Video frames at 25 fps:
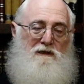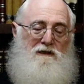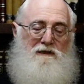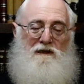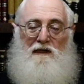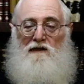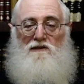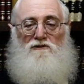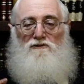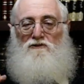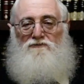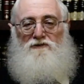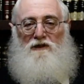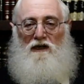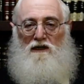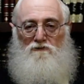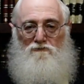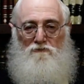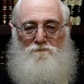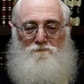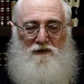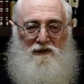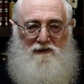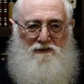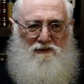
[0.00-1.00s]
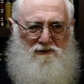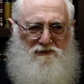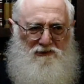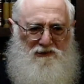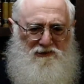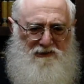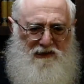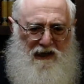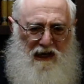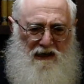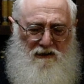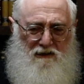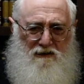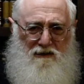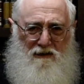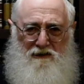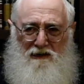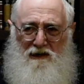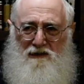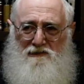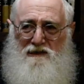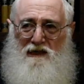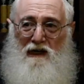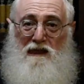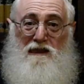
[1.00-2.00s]
They didn't know if they could repeat such a Seder. The
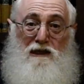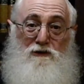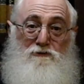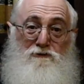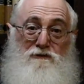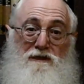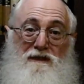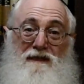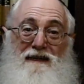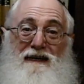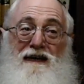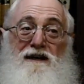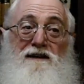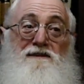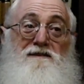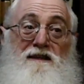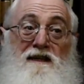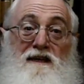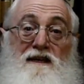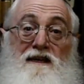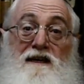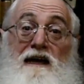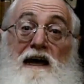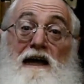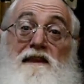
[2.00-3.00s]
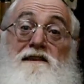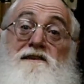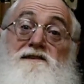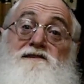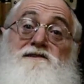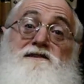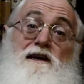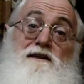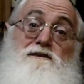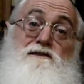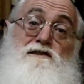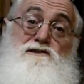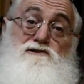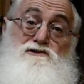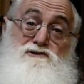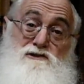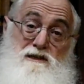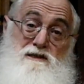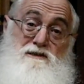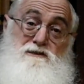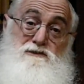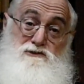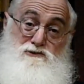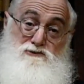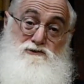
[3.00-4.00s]
next night they were again, and the son
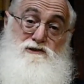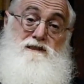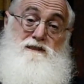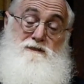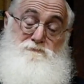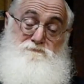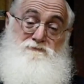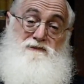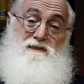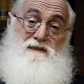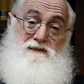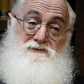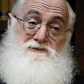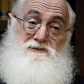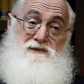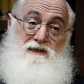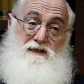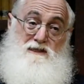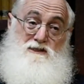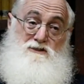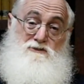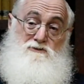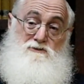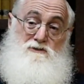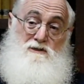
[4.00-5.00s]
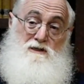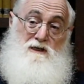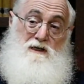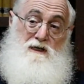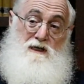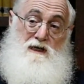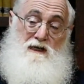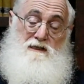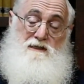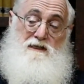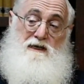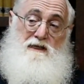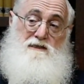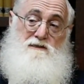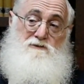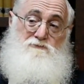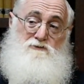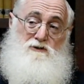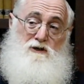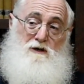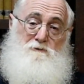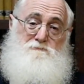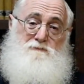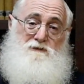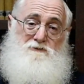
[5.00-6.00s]
joined for the Seder. At the end of
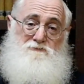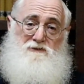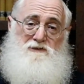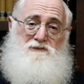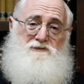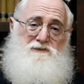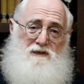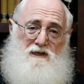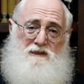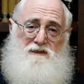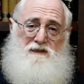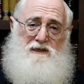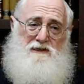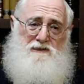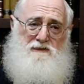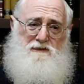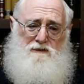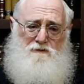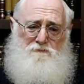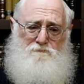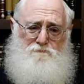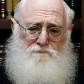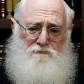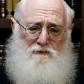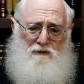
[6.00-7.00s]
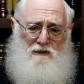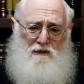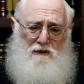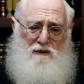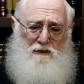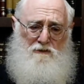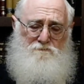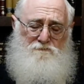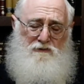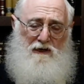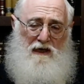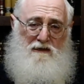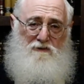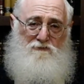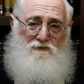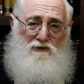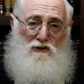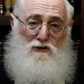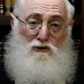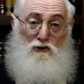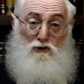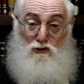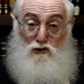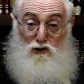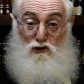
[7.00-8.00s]
Yom Tov, the son asked the father if he
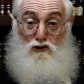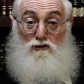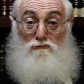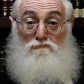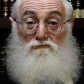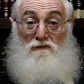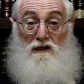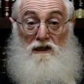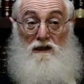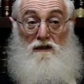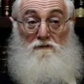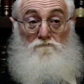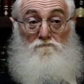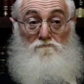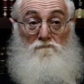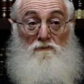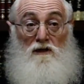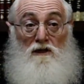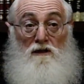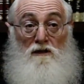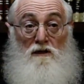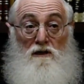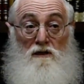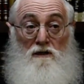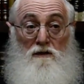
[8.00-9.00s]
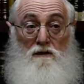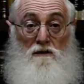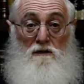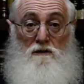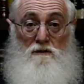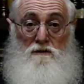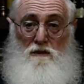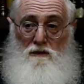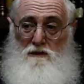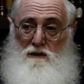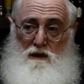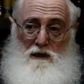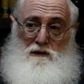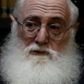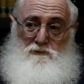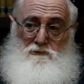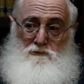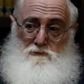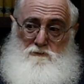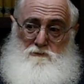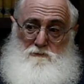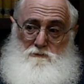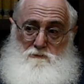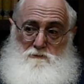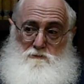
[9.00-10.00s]
can go to shul with him. He said,
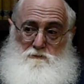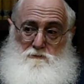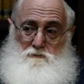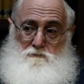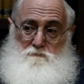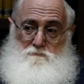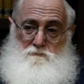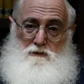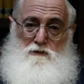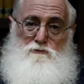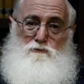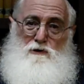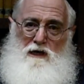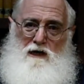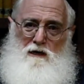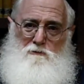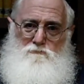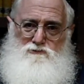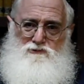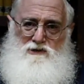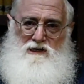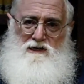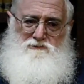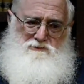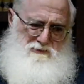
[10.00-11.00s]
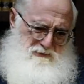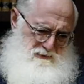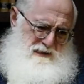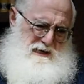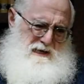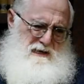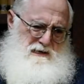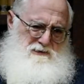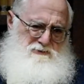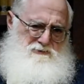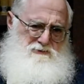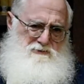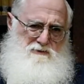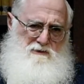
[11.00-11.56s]
yes. The way I'm dressed? Yes.